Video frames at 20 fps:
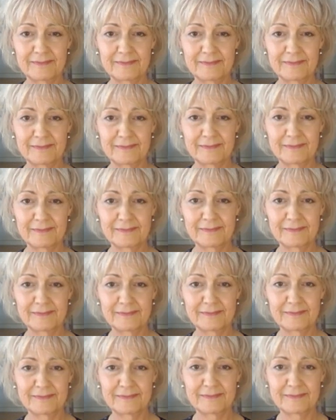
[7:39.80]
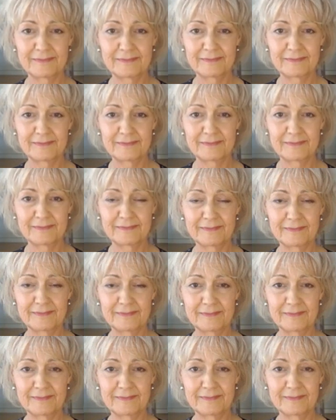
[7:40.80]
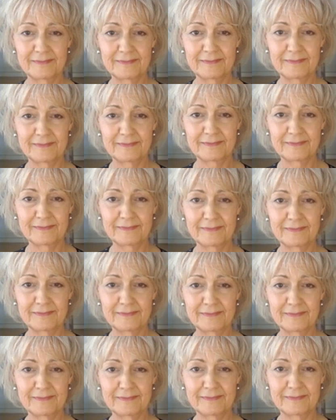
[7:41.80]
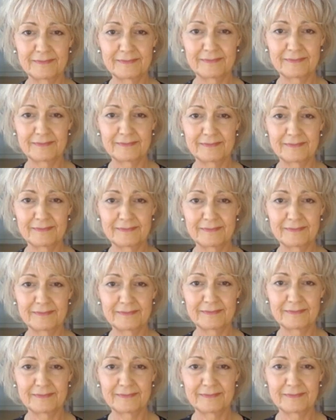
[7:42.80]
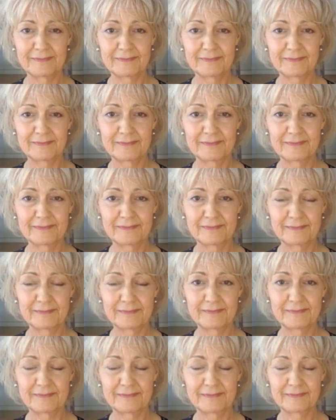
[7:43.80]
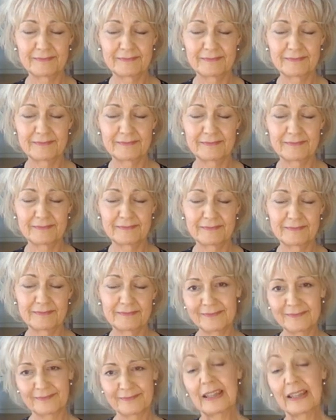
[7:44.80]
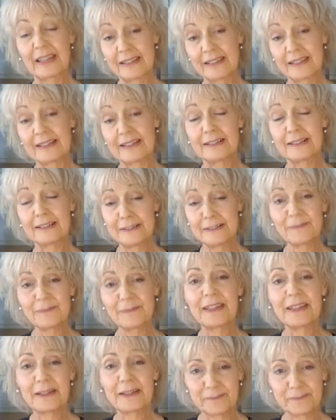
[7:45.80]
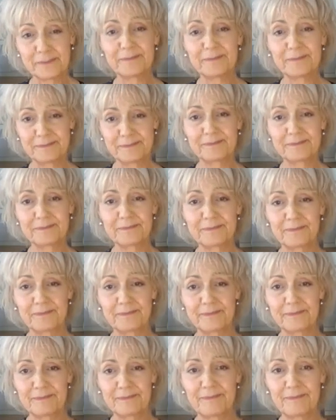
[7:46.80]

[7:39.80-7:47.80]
(silent)